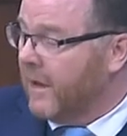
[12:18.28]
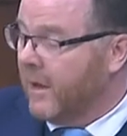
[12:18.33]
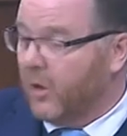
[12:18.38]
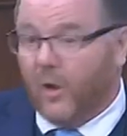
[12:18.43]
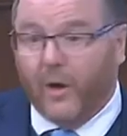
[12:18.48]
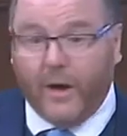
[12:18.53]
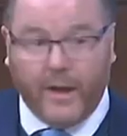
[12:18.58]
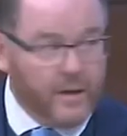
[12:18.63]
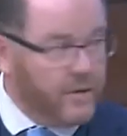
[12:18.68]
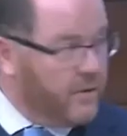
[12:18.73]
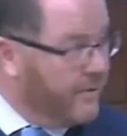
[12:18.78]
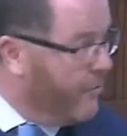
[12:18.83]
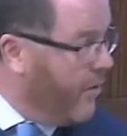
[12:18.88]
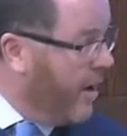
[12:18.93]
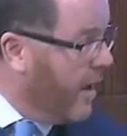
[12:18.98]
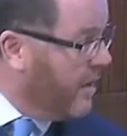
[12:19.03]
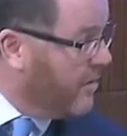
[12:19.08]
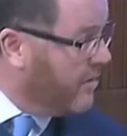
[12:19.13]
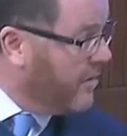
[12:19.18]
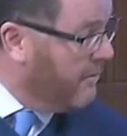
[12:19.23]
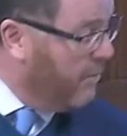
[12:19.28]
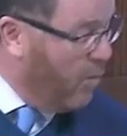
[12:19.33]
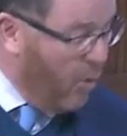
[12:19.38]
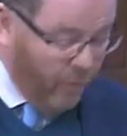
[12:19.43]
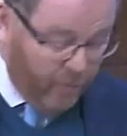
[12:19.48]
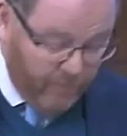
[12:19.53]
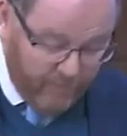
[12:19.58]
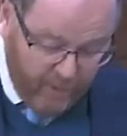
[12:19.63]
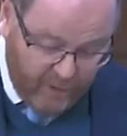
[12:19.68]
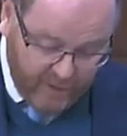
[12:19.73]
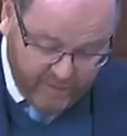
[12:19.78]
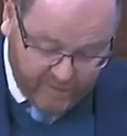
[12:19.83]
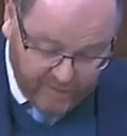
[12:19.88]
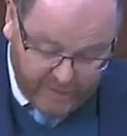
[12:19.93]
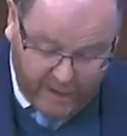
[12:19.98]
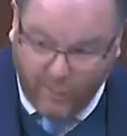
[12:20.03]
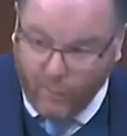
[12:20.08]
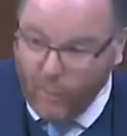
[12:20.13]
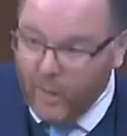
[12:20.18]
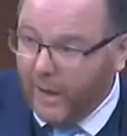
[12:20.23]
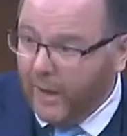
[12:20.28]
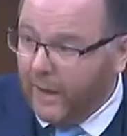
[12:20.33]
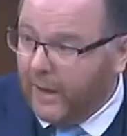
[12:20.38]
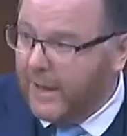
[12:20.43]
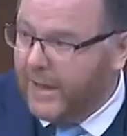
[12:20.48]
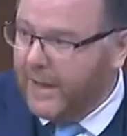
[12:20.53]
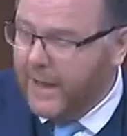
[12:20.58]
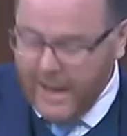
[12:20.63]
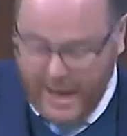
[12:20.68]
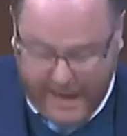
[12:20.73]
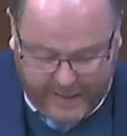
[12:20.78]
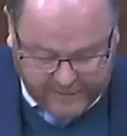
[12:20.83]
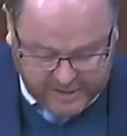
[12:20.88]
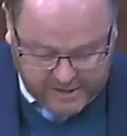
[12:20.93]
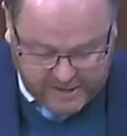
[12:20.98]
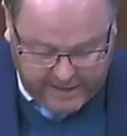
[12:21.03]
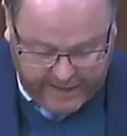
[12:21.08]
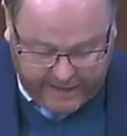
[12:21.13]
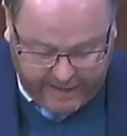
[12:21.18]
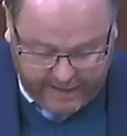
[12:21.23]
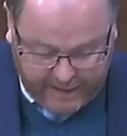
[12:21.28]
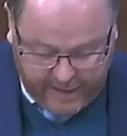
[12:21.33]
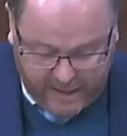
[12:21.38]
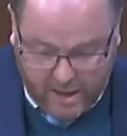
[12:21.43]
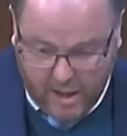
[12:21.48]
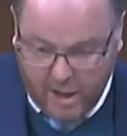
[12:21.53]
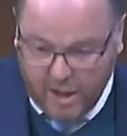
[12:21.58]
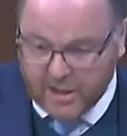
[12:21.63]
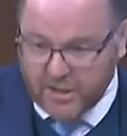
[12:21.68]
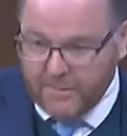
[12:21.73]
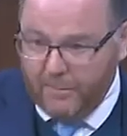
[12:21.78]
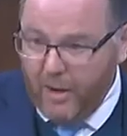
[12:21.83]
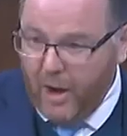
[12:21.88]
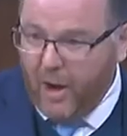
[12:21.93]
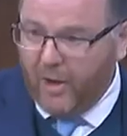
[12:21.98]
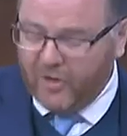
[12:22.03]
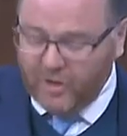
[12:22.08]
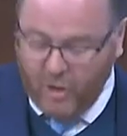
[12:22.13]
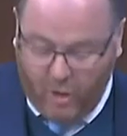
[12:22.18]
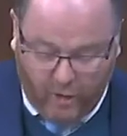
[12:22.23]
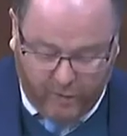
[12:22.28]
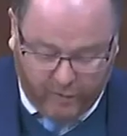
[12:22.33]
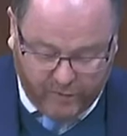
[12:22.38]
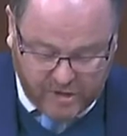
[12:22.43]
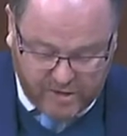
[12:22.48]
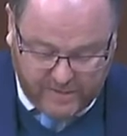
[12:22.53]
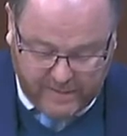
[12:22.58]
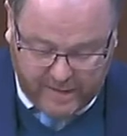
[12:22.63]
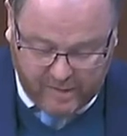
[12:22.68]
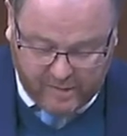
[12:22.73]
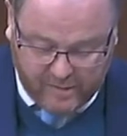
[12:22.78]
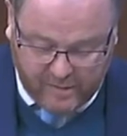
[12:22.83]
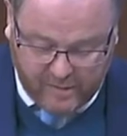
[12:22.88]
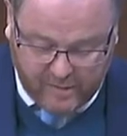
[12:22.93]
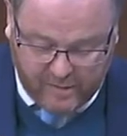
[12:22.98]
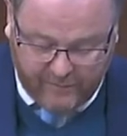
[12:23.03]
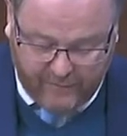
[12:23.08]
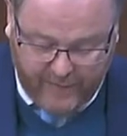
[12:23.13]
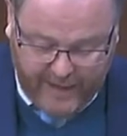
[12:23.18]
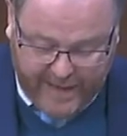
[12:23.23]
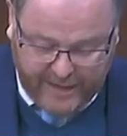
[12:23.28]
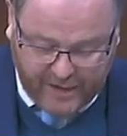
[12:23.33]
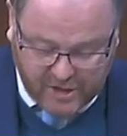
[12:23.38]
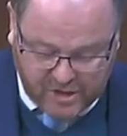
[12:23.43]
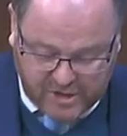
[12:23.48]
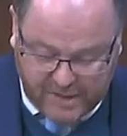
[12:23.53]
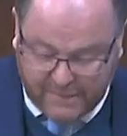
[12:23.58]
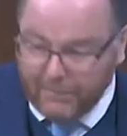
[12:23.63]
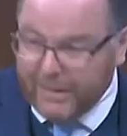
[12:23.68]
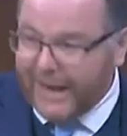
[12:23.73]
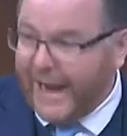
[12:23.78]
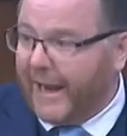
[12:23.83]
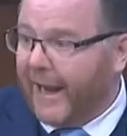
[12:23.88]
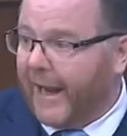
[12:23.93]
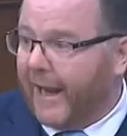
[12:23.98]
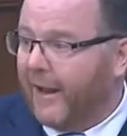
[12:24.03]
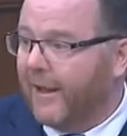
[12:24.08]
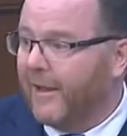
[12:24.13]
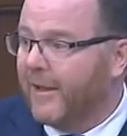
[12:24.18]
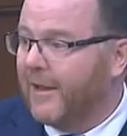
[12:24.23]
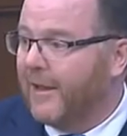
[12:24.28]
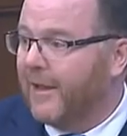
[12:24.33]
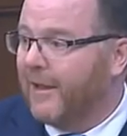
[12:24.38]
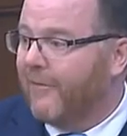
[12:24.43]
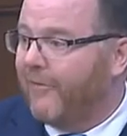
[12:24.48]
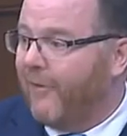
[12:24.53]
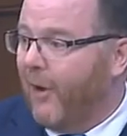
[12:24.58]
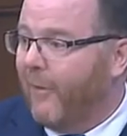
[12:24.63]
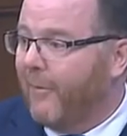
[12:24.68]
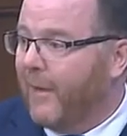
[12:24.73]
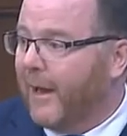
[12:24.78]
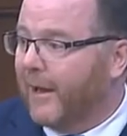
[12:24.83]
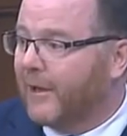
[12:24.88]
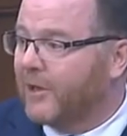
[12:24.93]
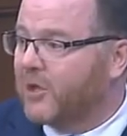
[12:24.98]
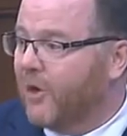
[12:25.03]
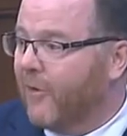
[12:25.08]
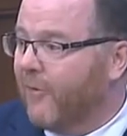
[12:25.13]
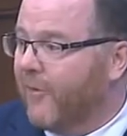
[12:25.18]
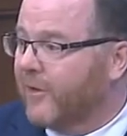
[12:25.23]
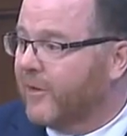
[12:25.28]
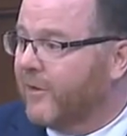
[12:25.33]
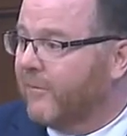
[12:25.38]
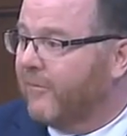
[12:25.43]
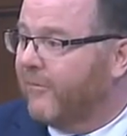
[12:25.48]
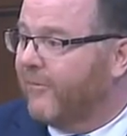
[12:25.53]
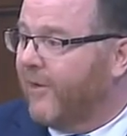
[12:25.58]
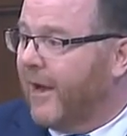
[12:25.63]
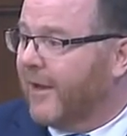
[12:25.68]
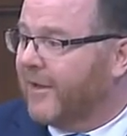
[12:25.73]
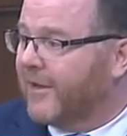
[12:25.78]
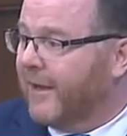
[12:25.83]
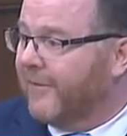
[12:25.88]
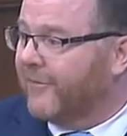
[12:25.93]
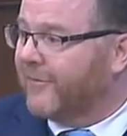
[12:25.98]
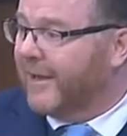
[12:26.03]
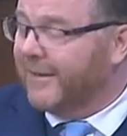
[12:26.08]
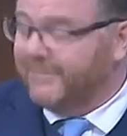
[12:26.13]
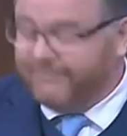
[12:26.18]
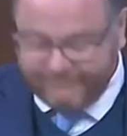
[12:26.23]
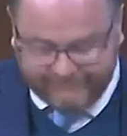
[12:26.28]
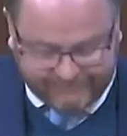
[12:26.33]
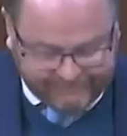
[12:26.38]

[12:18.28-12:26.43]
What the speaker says: colleagues have raised important points that I will undertake to pass on to ministers for energy, planning, farming, tourism, fire safety.